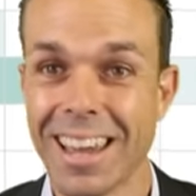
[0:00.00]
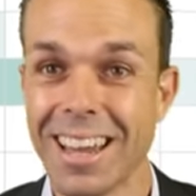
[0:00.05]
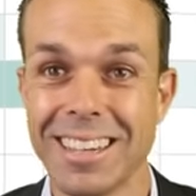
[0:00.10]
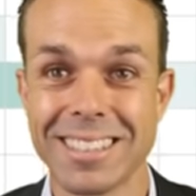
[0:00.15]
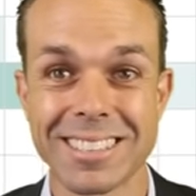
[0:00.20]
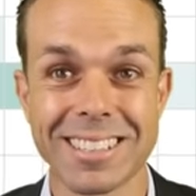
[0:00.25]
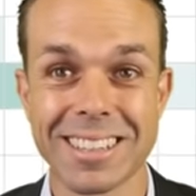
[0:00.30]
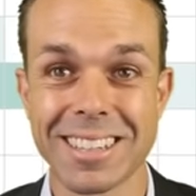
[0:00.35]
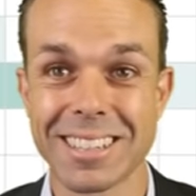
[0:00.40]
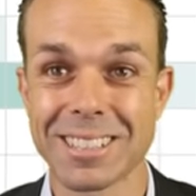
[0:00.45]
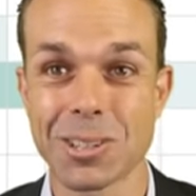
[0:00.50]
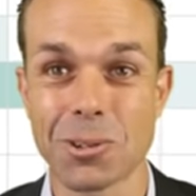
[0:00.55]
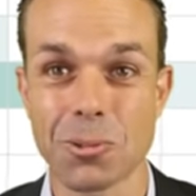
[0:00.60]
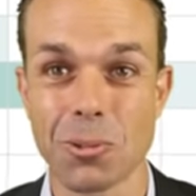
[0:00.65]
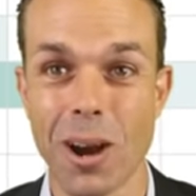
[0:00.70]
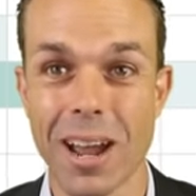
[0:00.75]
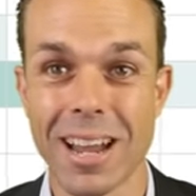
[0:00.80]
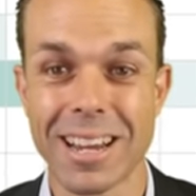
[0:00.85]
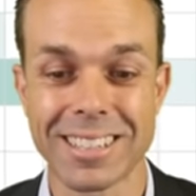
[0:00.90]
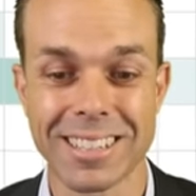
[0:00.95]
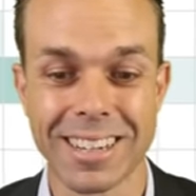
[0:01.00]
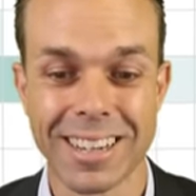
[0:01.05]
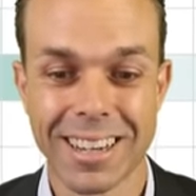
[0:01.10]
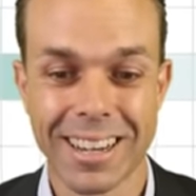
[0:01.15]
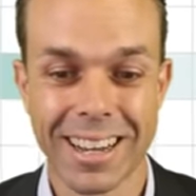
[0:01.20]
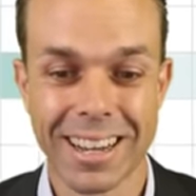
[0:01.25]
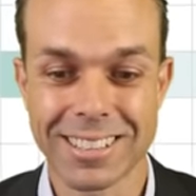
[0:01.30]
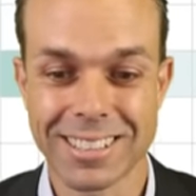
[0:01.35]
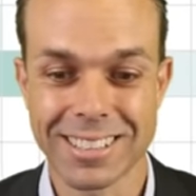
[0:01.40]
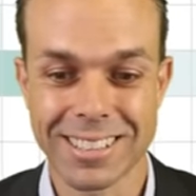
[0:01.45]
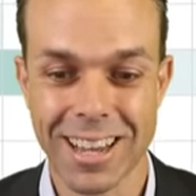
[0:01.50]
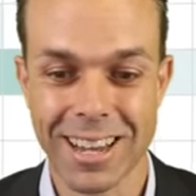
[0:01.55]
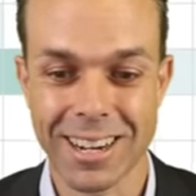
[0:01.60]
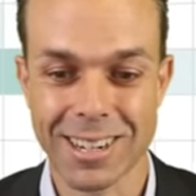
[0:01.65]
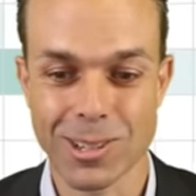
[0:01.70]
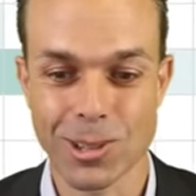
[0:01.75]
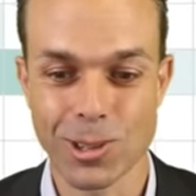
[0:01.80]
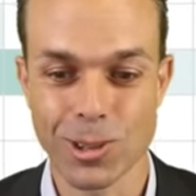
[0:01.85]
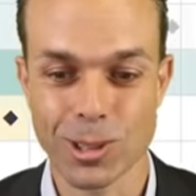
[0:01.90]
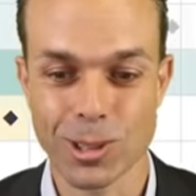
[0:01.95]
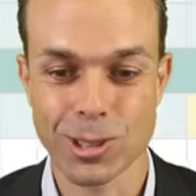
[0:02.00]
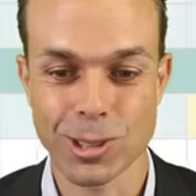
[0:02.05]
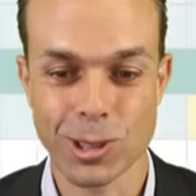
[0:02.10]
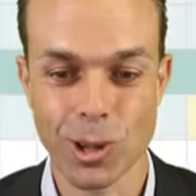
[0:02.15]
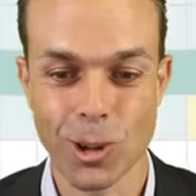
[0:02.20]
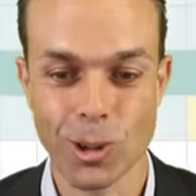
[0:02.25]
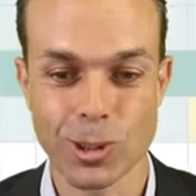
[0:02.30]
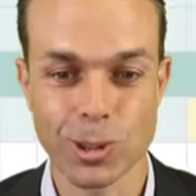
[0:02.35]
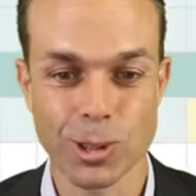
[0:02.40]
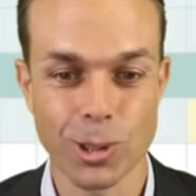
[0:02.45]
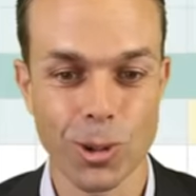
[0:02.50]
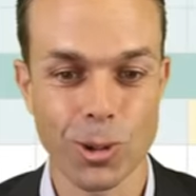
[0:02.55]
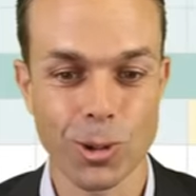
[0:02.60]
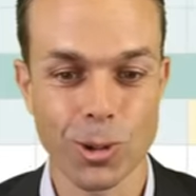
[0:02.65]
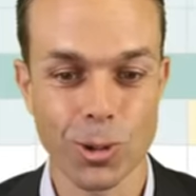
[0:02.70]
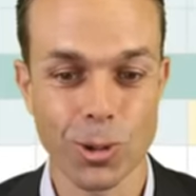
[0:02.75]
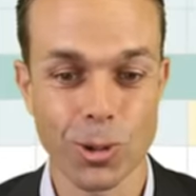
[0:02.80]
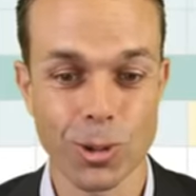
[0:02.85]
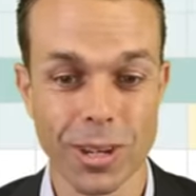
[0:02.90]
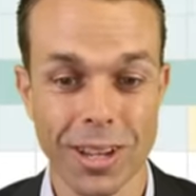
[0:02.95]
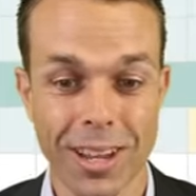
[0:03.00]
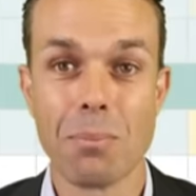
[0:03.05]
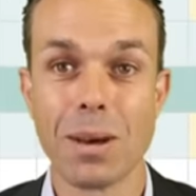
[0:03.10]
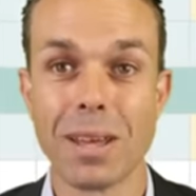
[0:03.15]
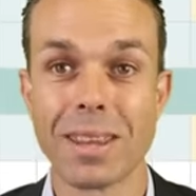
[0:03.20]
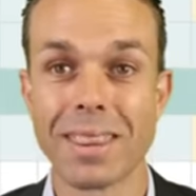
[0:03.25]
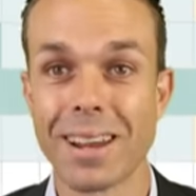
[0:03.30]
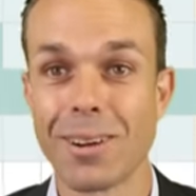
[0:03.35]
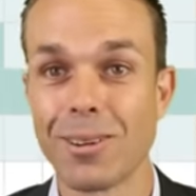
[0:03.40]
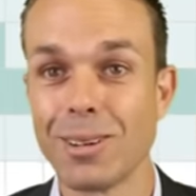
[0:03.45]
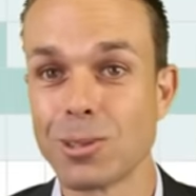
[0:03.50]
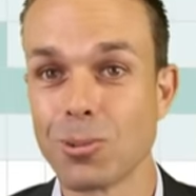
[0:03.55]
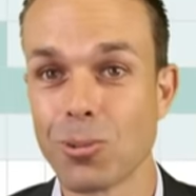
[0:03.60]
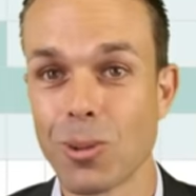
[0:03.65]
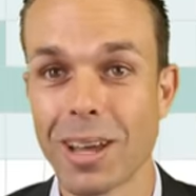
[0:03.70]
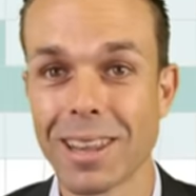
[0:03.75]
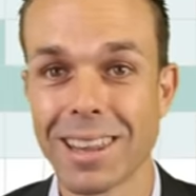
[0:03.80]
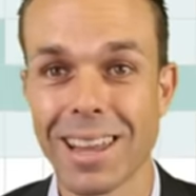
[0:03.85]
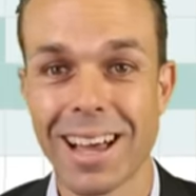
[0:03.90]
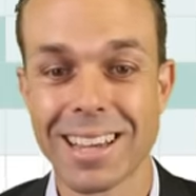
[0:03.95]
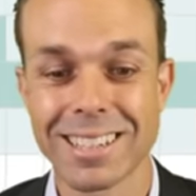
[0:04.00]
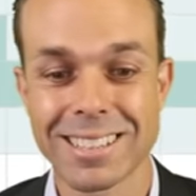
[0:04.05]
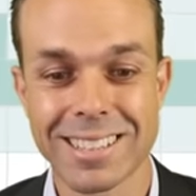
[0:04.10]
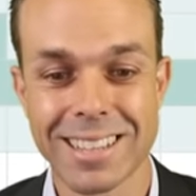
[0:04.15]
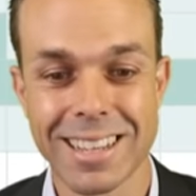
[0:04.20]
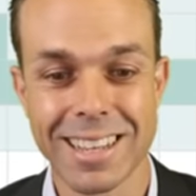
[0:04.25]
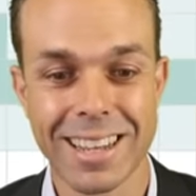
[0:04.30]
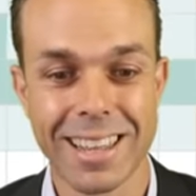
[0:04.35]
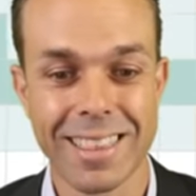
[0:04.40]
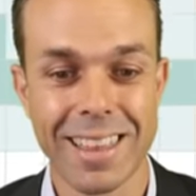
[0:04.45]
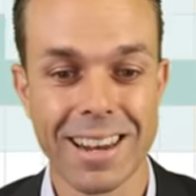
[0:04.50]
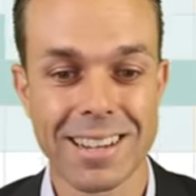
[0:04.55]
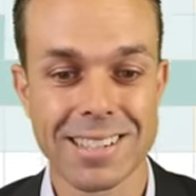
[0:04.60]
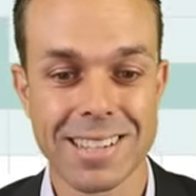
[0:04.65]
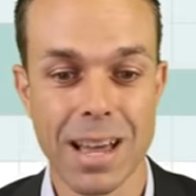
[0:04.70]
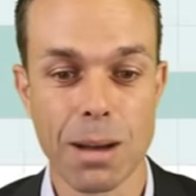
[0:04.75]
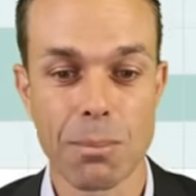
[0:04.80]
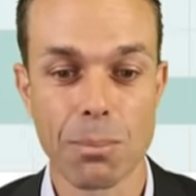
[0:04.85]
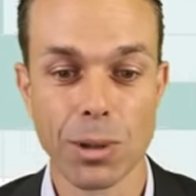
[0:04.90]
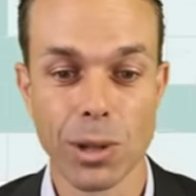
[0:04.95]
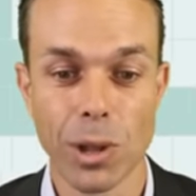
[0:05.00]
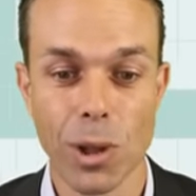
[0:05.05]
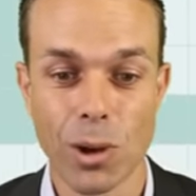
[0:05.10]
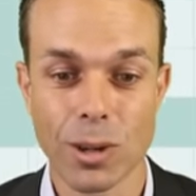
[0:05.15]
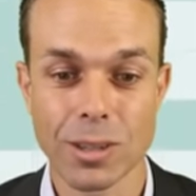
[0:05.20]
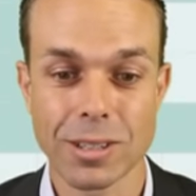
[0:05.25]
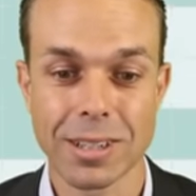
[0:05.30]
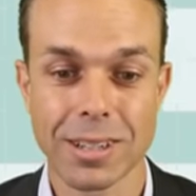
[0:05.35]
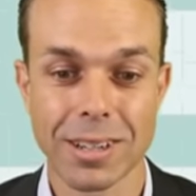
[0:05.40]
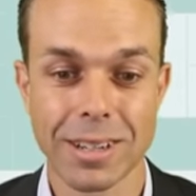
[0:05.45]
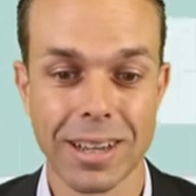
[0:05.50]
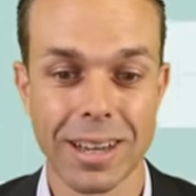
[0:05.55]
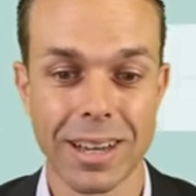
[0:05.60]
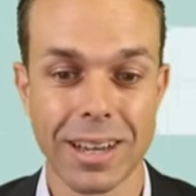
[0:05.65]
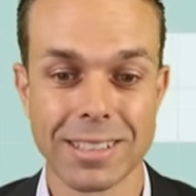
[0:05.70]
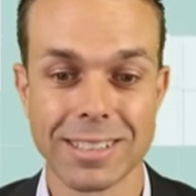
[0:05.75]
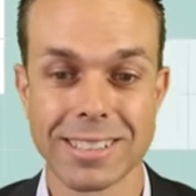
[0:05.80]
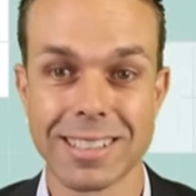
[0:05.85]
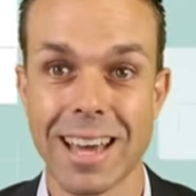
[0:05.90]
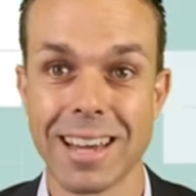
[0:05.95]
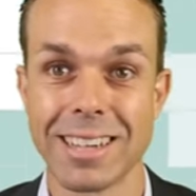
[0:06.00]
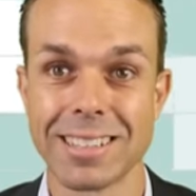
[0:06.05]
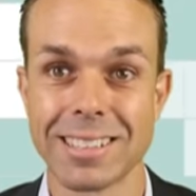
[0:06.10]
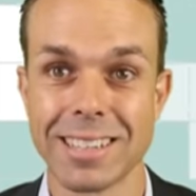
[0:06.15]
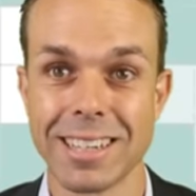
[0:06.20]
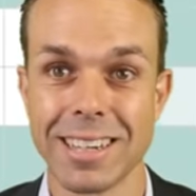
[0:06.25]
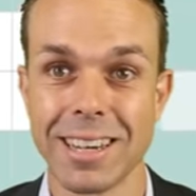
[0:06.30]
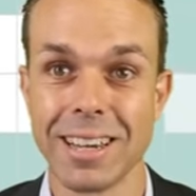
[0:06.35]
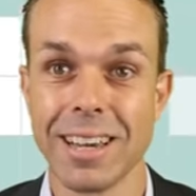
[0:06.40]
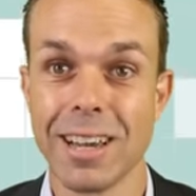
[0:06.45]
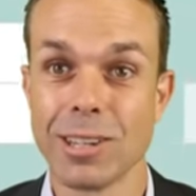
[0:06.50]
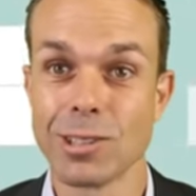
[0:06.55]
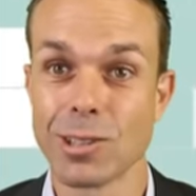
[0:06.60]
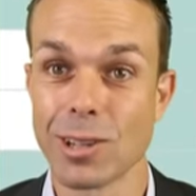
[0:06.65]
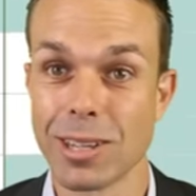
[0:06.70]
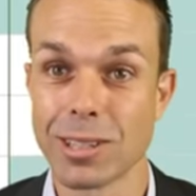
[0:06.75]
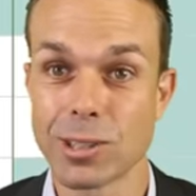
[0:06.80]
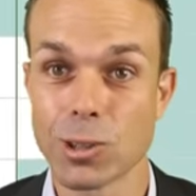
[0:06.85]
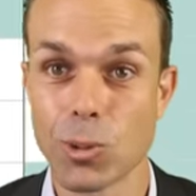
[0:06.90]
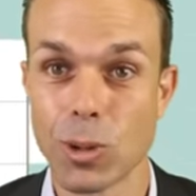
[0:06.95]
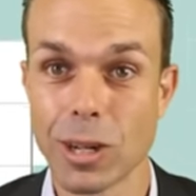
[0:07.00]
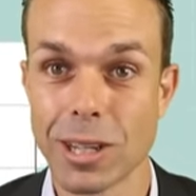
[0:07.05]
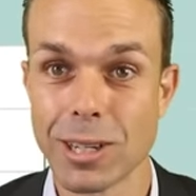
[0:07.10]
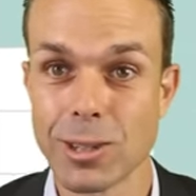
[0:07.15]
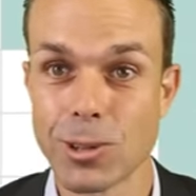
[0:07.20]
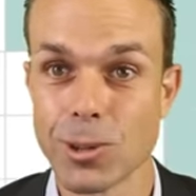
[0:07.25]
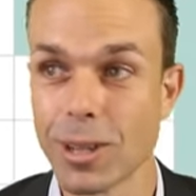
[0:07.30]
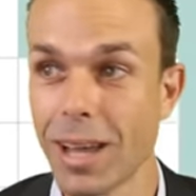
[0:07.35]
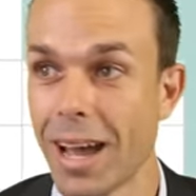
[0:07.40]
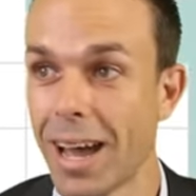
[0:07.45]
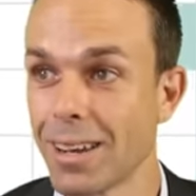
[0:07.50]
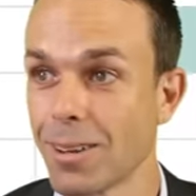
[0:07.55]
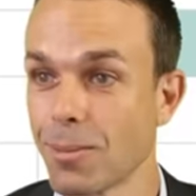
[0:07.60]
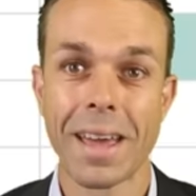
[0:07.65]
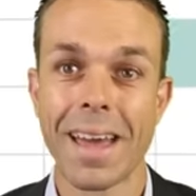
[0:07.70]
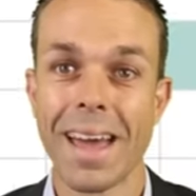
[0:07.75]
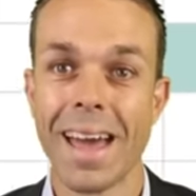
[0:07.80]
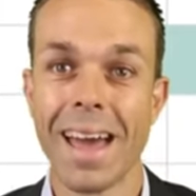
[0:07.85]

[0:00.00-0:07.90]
Isn't this great? It's starting to so, so good. But there is one last thing, and that is our blocked status here. So let's quickly do that.